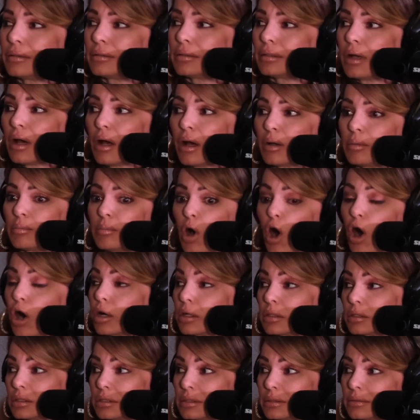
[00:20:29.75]

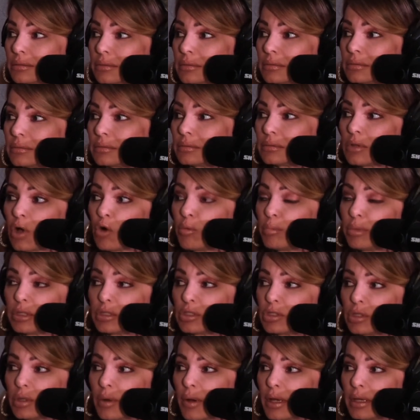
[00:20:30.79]
aren't open
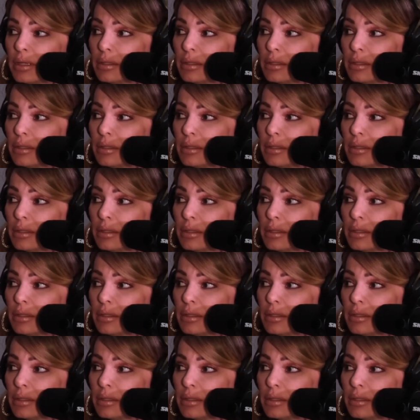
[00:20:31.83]
to it,